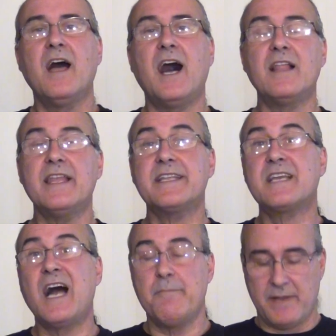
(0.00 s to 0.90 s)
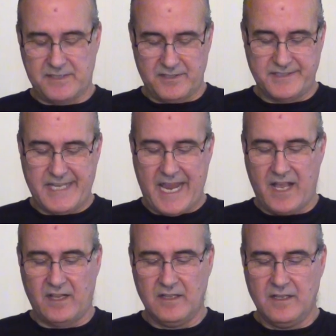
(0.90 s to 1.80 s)
I'll let commenter
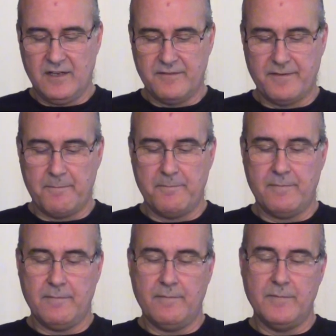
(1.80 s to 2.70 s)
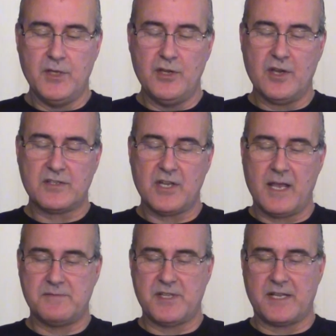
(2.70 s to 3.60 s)
Dale from
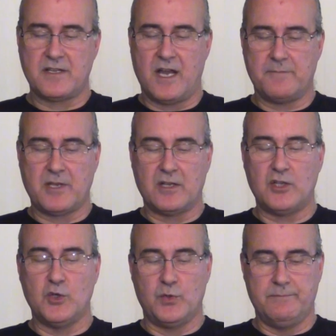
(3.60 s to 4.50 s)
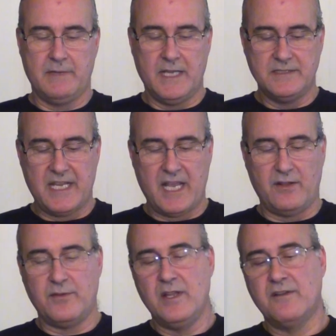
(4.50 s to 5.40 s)
NewYorkTimes.com conclude.
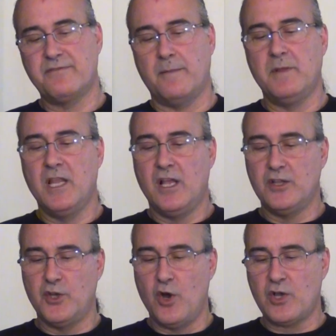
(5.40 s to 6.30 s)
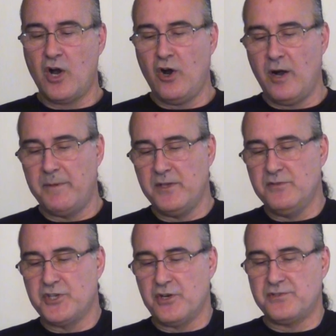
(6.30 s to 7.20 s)
Dale from Lenoka Harbor, New
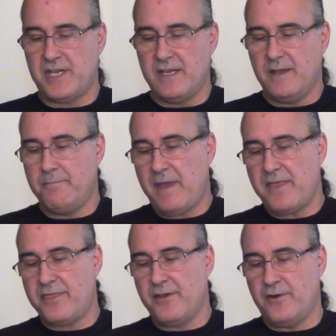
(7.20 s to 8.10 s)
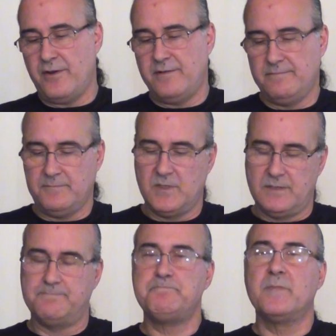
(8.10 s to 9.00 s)
Jersey, May 3rd,
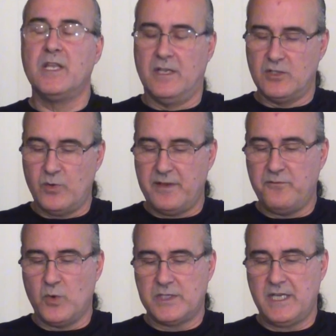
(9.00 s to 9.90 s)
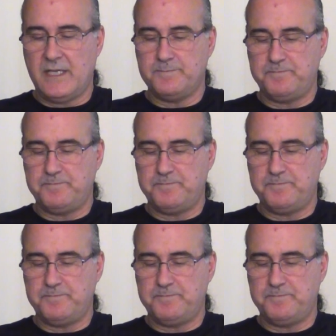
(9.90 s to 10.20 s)
2014.